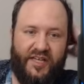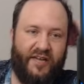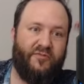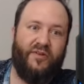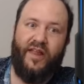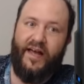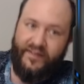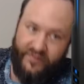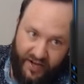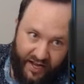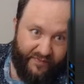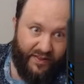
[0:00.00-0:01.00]
again relies
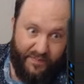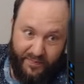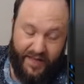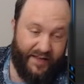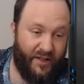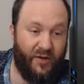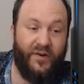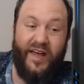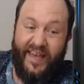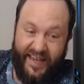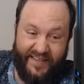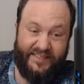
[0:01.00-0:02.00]
very heavily on Pine Clone.
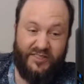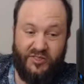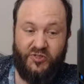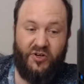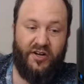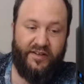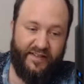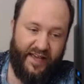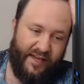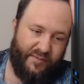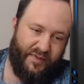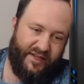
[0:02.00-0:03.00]
It's a strong
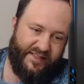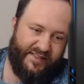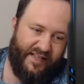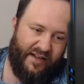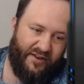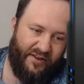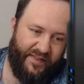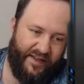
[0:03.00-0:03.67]
deck, but it's not all